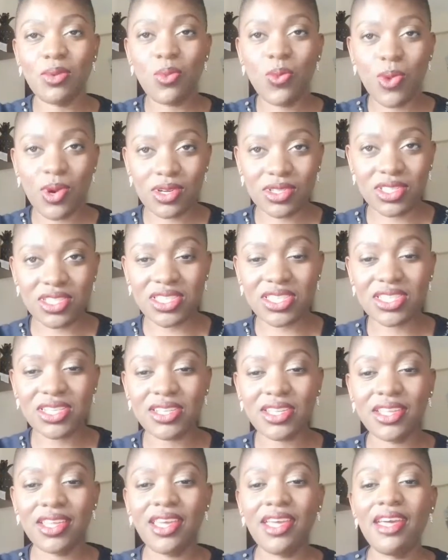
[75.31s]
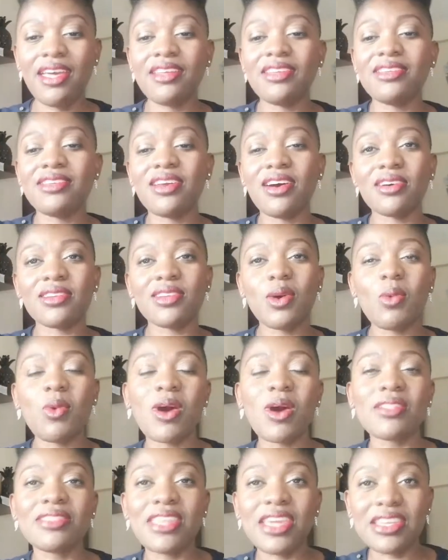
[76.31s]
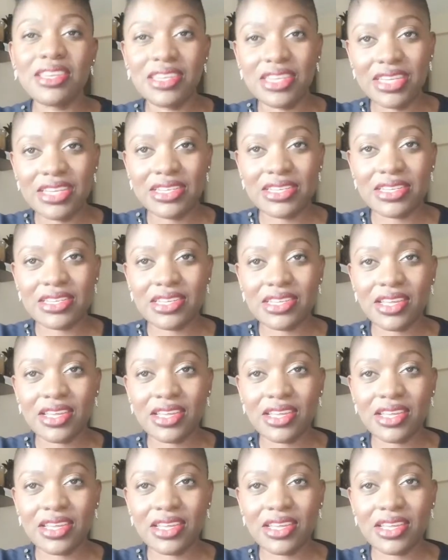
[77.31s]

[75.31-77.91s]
want, not what they need.